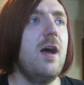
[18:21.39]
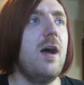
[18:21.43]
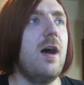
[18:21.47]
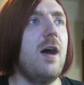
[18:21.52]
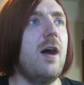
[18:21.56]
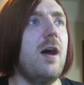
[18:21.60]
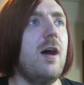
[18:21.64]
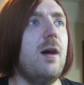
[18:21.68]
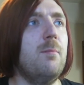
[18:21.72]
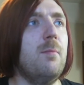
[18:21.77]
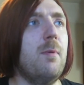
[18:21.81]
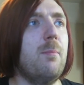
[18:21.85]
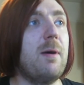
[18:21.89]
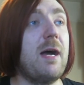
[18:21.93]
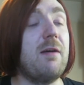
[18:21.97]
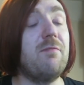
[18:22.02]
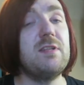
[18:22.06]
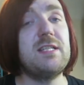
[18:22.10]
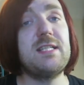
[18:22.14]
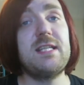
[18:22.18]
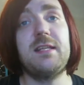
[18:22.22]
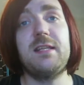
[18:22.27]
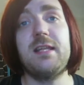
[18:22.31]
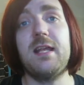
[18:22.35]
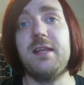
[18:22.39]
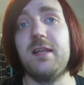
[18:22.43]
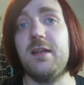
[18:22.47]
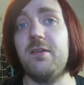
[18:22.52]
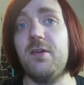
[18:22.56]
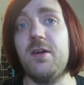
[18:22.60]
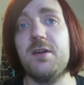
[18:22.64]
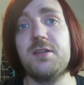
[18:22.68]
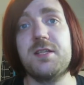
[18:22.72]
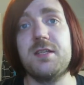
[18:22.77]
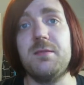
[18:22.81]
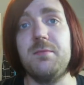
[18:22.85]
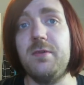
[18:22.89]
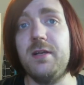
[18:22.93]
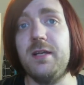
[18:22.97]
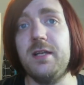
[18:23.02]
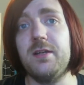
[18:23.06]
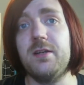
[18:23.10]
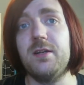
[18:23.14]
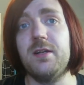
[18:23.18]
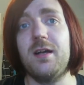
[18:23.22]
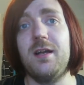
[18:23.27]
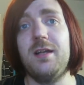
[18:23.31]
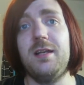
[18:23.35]
Um, but having said that, there are some really
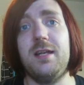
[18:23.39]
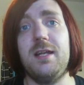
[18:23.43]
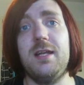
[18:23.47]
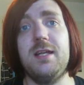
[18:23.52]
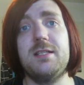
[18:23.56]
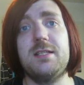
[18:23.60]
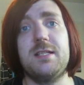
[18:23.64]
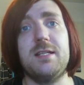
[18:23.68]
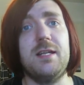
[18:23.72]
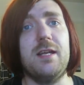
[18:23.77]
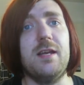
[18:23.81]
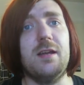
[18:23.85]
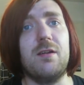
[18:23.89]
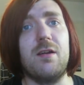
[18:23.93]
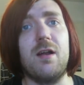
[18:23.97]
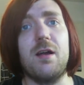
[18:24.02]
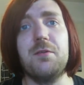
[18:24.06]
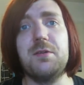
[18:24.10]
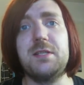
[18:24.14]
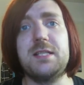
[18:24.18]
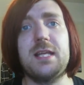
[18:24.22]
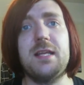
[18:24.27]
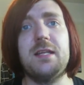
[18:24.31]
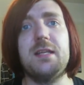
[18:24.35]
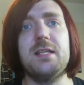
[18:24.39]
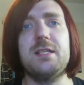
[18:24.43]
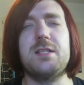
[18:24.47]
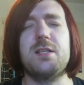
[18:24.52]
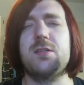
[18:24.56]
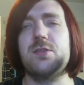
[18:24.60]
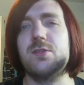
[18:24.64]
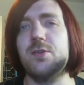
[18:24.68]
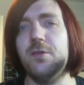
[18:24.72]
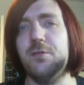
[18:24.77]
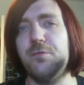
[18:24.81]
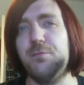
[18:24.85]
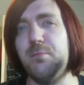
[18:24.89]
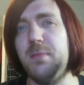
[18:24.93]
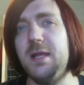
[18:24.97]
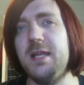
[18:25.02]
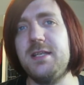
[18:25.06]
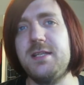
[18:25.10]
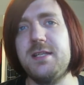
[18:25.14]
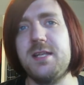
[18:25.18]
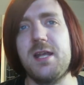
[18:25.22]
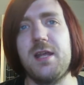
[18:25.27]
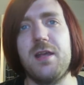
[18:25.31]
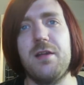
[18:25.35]
good ideas in here. I would say these are sort of
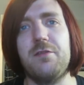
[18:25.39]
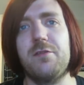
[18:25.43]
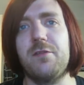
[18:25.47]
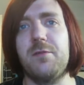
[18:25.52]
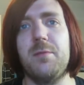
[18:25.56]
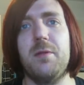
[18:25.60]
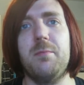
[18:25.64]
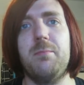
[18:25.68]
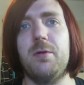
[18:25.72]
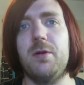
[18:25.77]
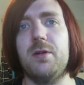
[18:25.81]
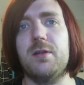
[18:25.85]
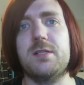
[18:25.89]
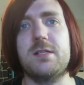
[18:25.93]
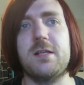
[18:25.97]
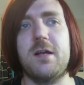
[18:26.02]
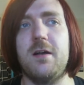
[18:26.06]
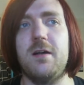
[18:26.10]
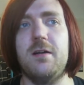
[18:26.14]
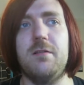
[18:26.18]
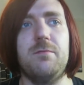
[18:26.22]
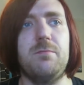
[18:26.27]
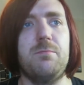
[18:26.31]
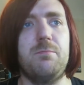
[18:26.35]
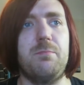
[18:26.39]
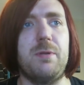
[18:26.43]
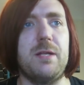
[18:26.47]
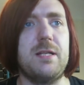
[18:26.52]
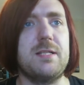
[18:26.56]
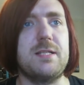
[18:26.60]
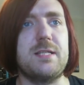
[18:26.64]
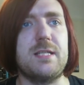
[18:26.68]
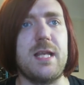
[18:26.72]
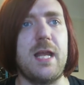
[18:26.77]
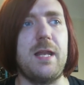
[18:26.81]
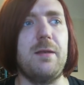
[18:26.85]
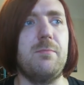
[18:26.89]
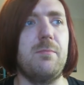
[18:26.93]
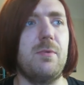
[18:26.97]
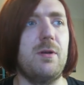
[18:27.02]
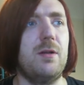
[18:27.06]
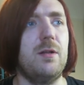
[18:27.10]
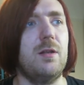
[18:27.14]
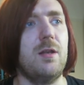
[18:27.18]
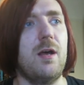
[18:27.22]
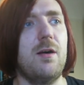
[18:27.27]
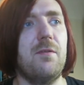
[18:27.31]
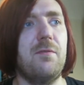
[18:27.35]
mid-tier from the books that I've been sent,
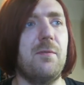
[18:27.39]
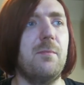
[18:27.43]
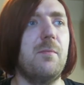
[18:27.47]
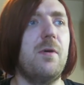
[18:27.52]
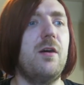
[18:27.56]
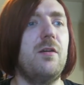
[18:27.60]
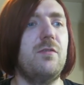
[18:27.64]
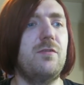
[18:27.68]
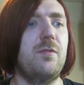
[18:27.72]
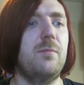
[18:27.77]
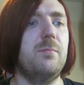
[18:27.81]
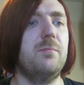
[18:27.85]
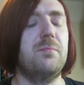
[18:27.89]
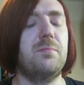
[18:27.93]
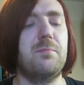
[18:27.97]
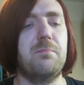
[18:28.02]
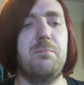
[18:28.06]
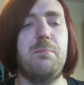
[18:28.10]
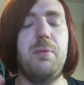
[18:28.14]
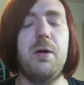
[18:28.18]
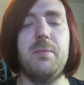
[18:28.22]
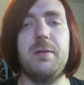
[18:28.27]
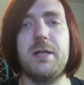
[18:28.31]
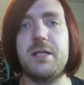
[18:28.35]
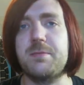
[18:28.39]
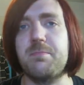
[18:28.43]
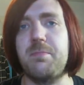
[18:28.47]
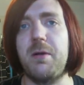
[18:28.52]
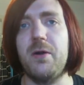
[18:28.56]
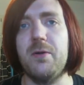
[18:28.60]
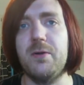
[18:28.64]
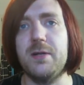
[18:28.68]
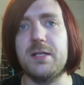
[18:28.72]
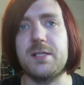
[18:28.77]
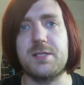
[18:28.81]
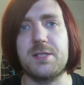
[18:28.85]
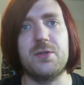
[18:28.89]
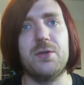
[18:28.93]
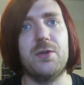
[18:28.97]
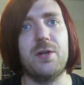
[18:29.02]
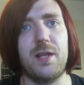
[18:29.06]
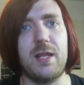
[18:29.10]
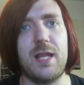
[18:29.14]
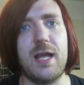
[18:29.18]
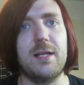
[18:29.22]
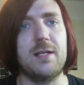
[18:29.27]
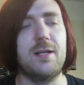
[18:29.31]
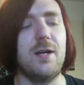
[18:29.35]
but a lot of them are from published poets and all
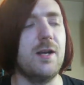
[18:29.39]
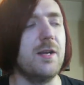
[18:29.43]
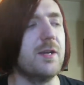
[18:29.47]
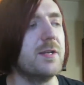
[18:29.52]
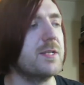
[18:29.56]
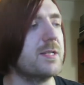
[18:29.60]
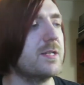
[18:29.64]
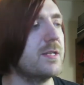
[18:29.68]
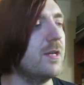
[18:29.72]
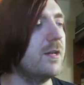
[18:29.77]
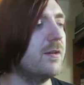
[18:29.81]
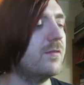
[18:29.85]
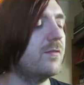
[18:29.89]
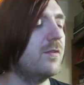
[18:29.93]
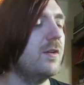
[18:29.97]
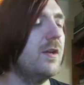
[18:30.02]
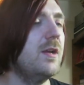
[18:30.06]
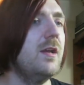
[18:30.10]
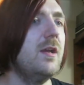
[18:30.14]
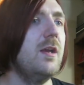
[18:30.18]
of that kind of stuff.